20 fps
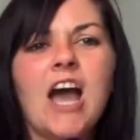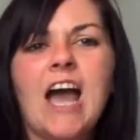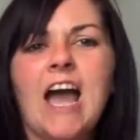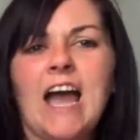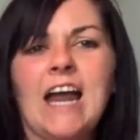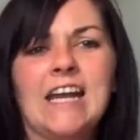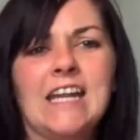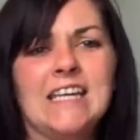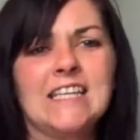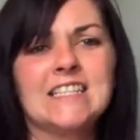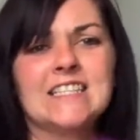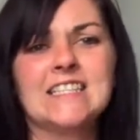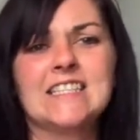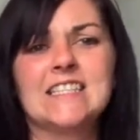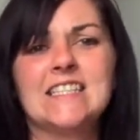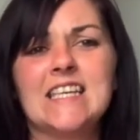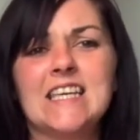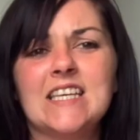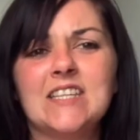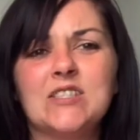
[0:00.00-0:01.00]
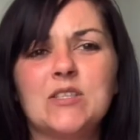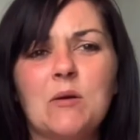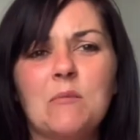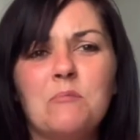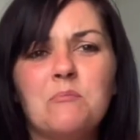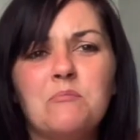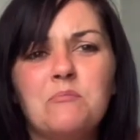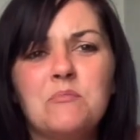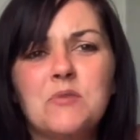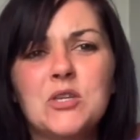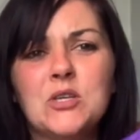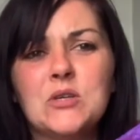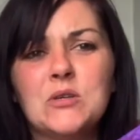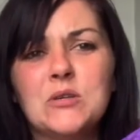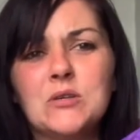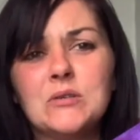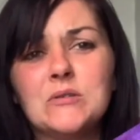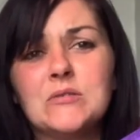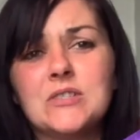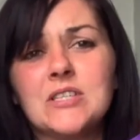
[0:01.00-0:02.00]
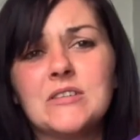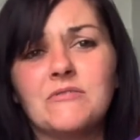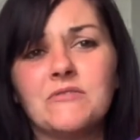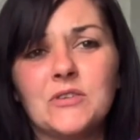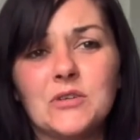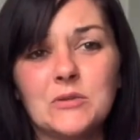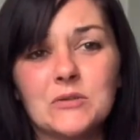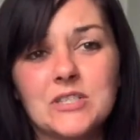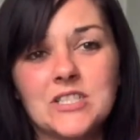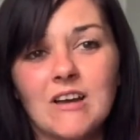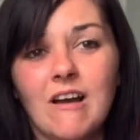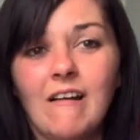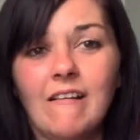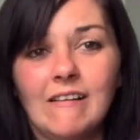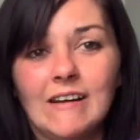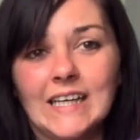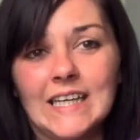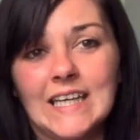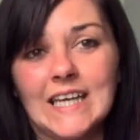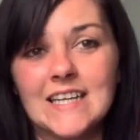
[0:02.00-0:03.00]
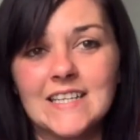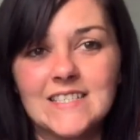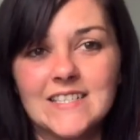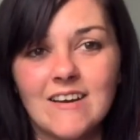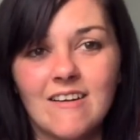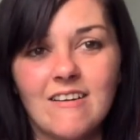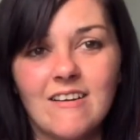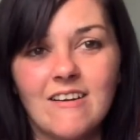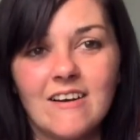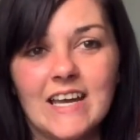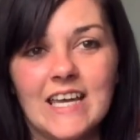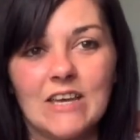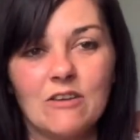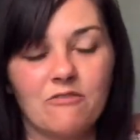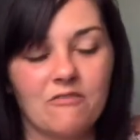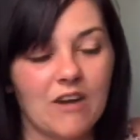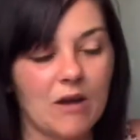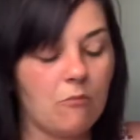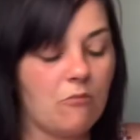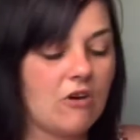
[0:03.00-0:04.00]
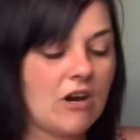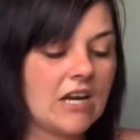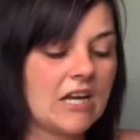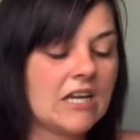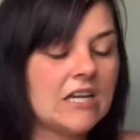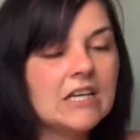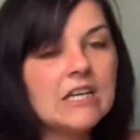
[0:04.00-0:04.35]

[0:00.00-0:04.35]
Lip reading: And it's this beautiful tie-dye fabric.